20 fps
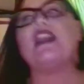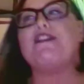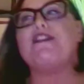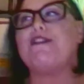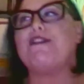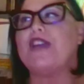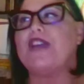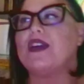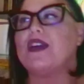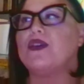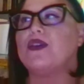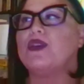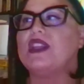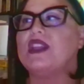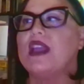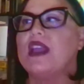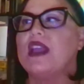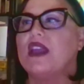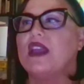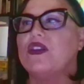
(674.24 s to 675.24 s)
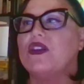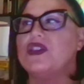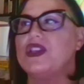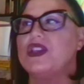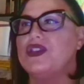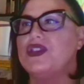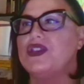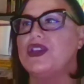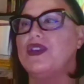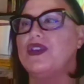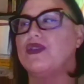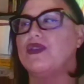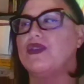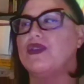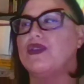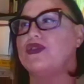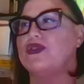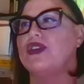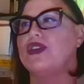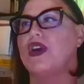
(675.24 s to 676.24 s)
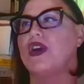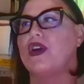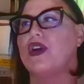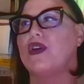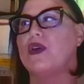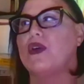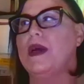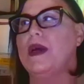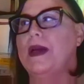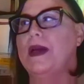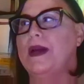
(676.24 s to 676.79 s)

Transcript: feel with the energy too. So,